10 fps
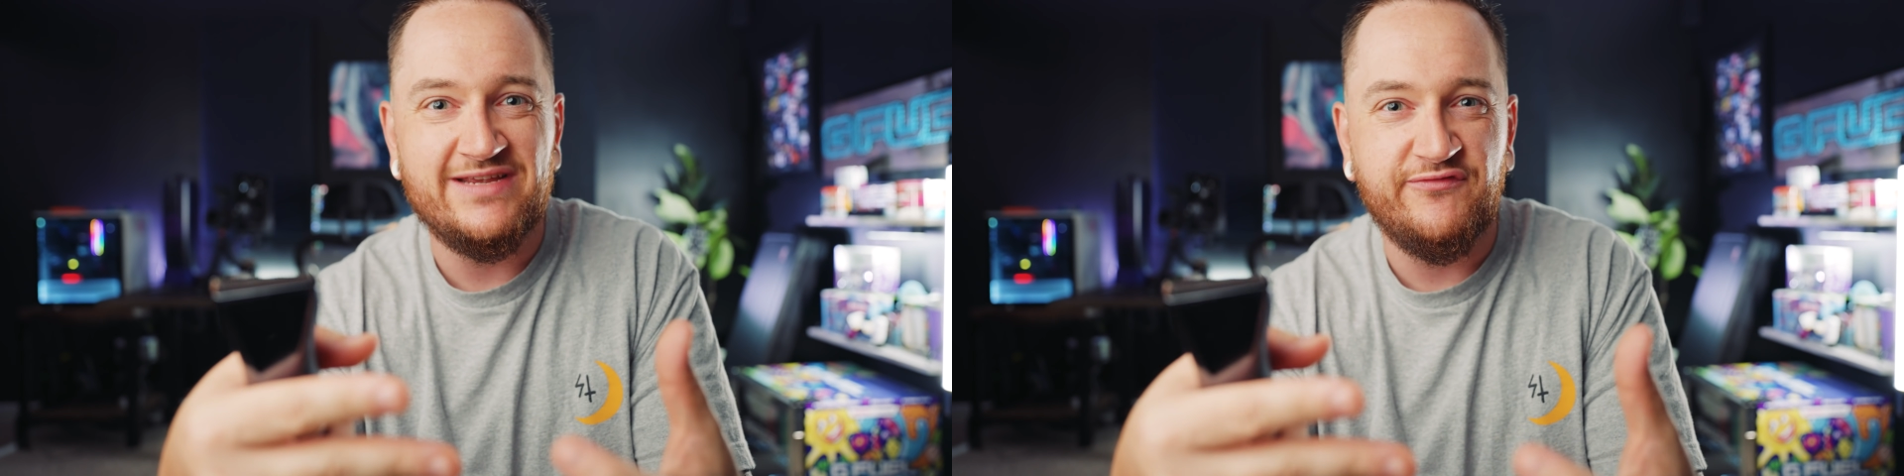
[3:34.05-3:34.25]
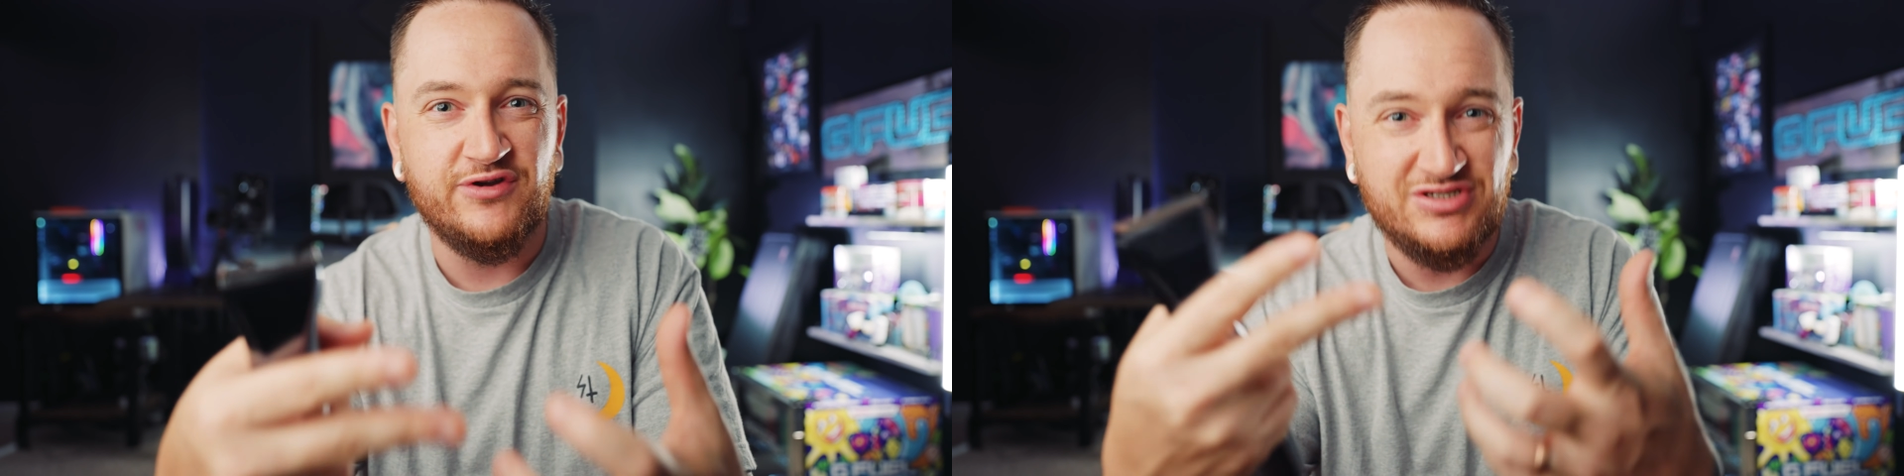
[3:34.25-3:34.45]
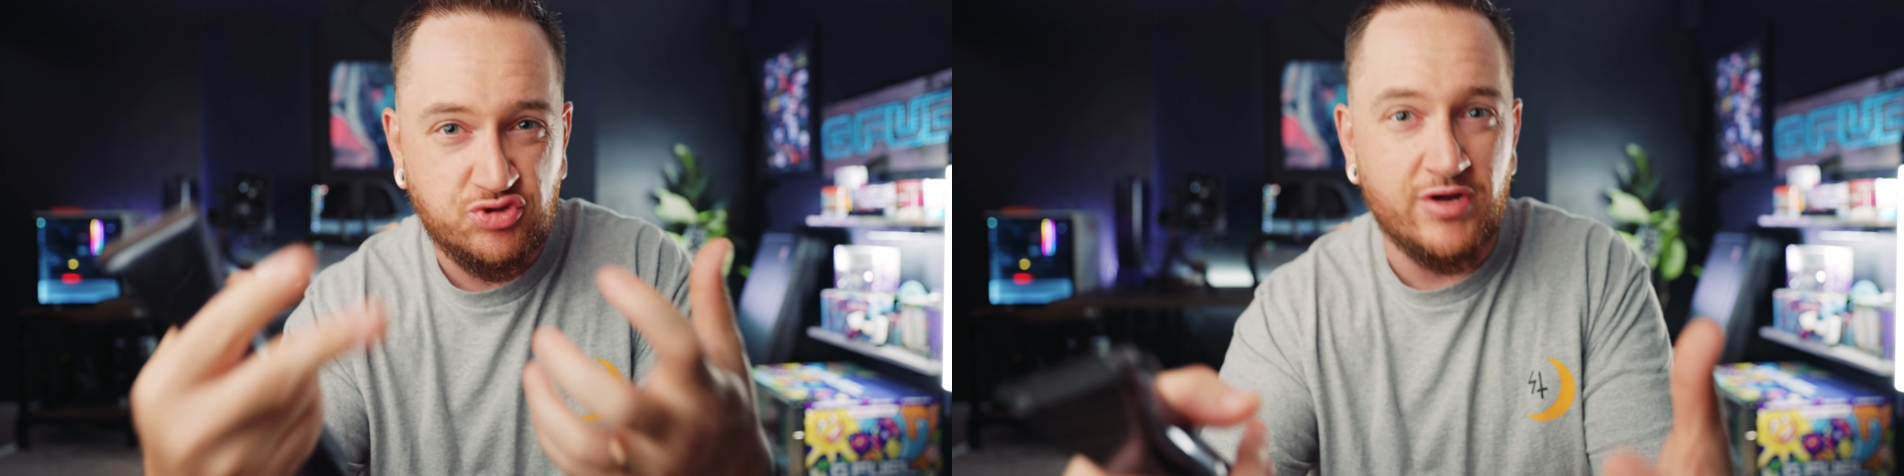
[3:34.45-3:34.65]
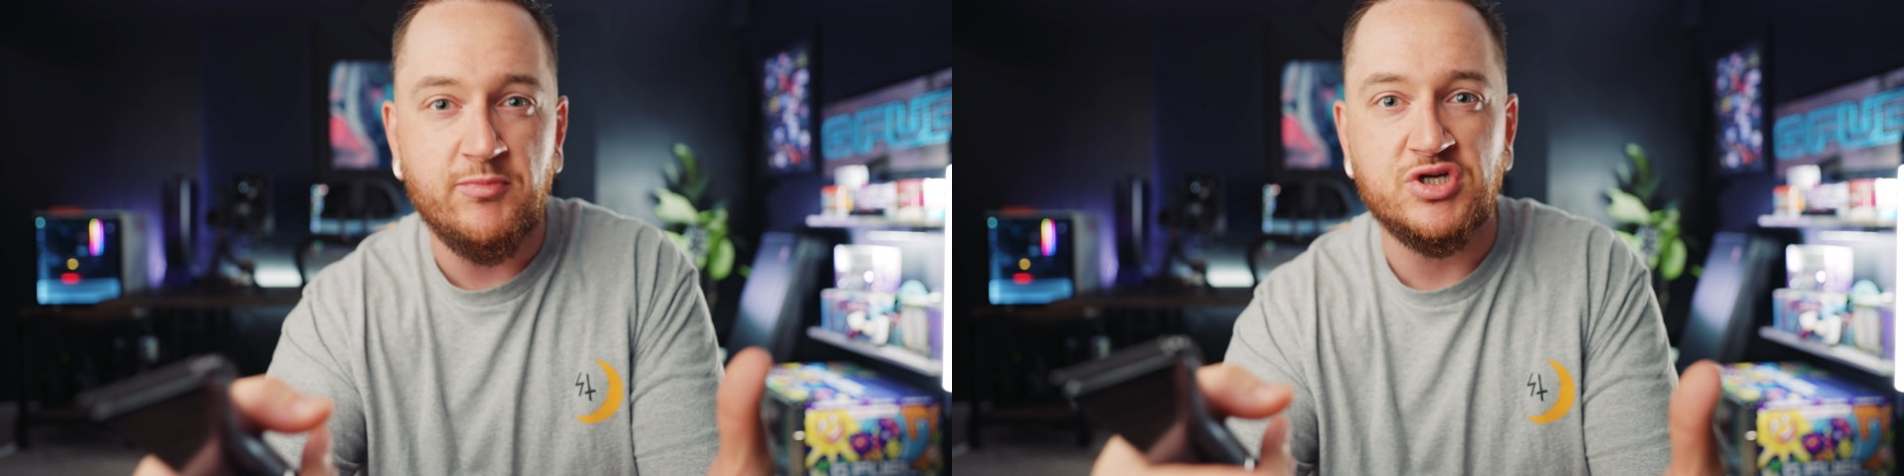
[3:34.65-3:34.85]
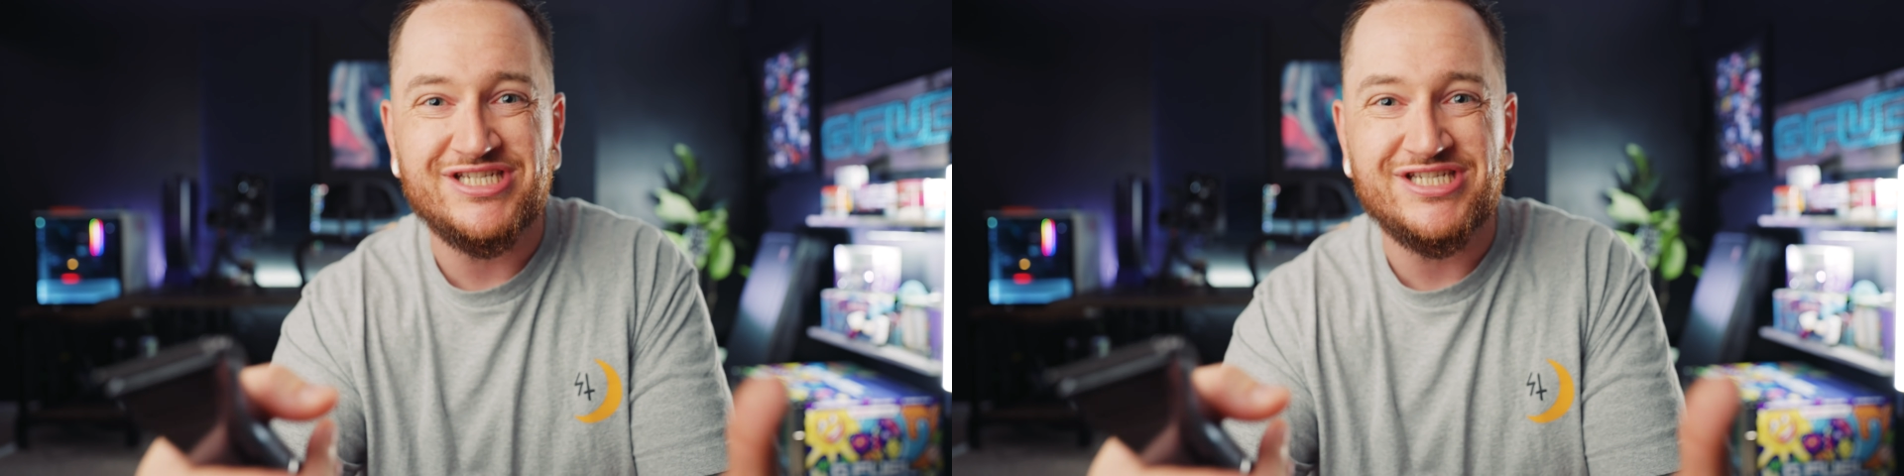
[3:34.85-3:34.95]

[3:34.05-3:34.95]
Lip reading: different trimmer